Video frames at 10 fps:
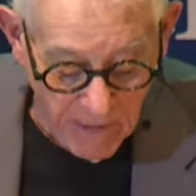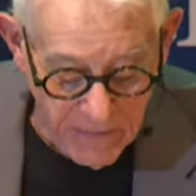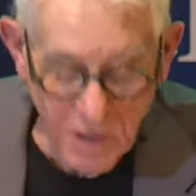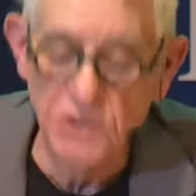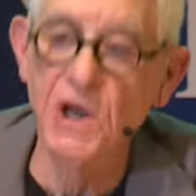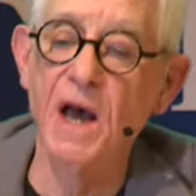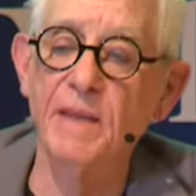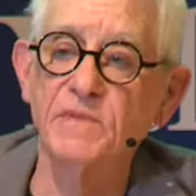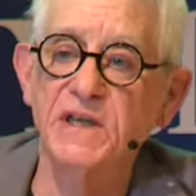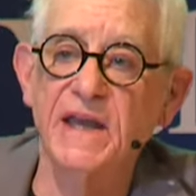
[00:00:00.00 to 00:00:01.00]
Their
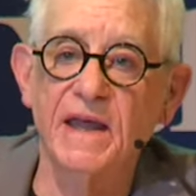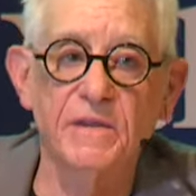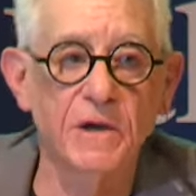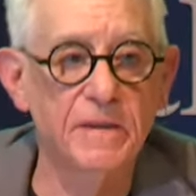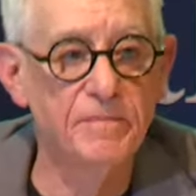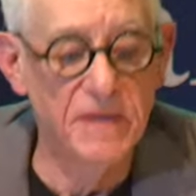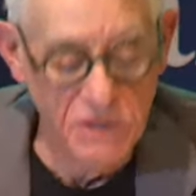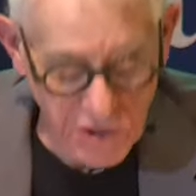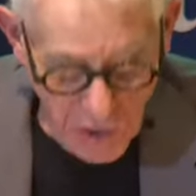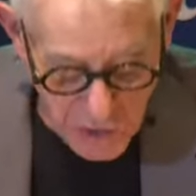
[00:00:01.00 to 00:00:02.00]
time together had been
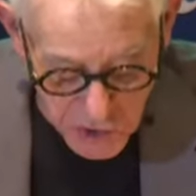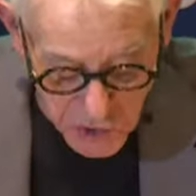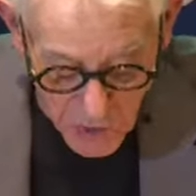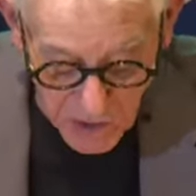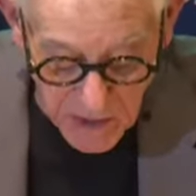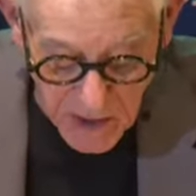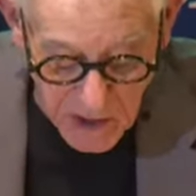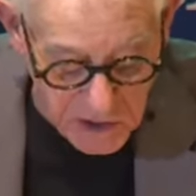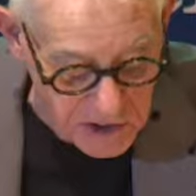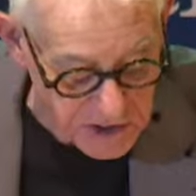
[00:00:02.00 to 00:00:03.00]
so short,
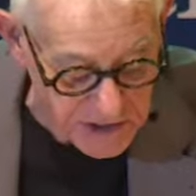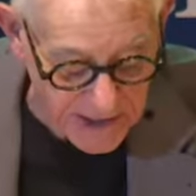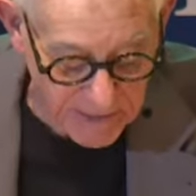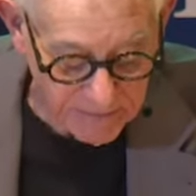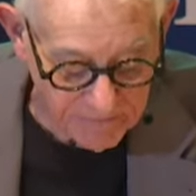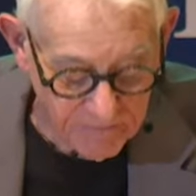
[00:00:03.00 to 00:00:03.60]
she said.